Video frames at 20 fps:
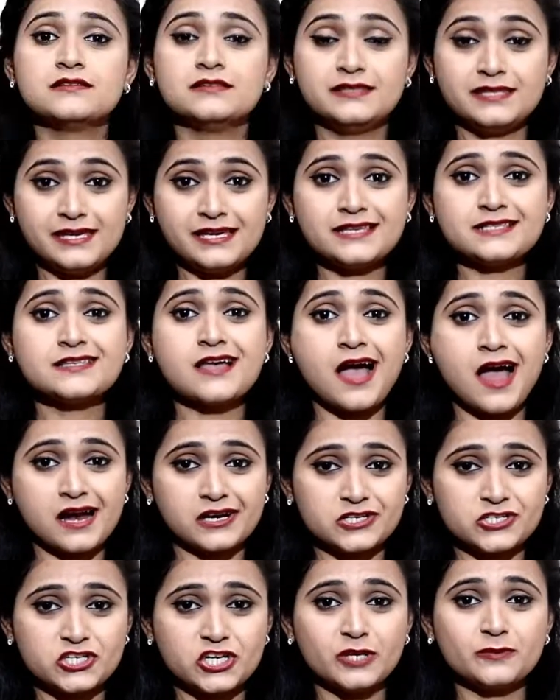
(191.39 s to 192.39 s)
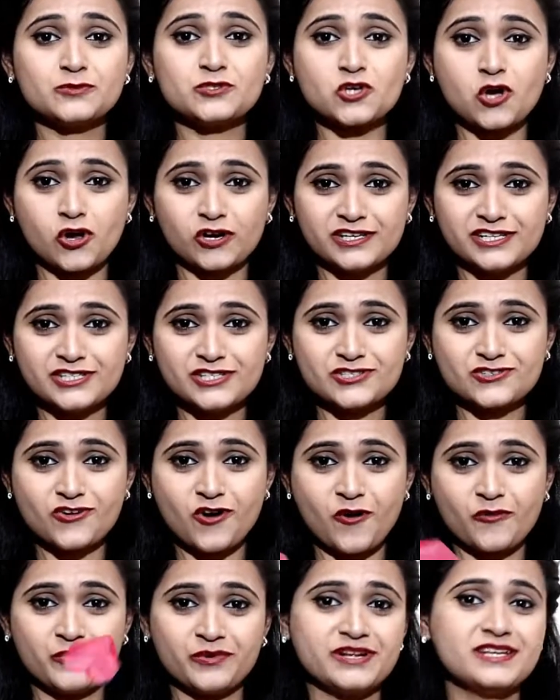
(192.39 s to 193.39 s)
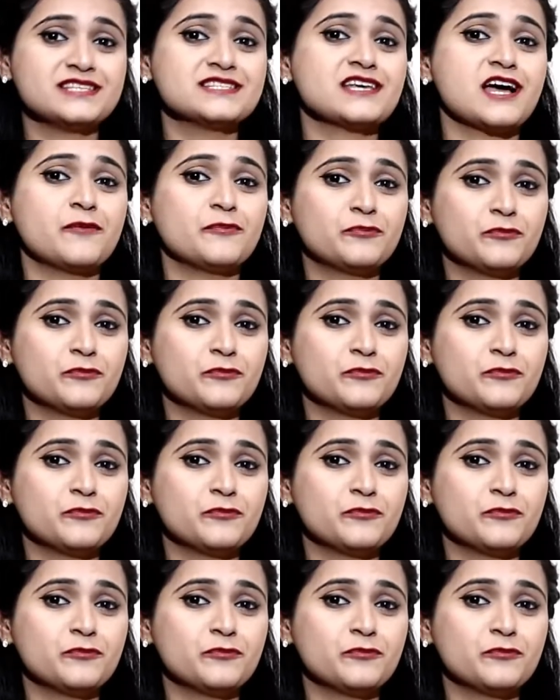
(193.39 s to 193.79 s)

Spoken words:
These heart-shaped chocolate strawberries are